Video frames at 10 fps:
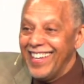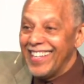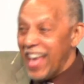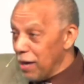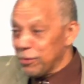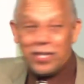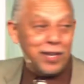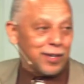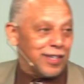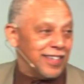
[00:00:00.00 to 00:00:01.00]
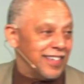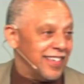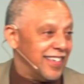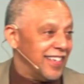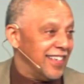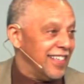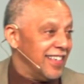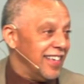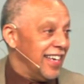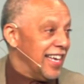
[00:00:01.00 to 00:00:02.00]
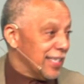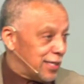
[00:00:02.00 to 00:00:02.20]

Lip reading: Now it's here. And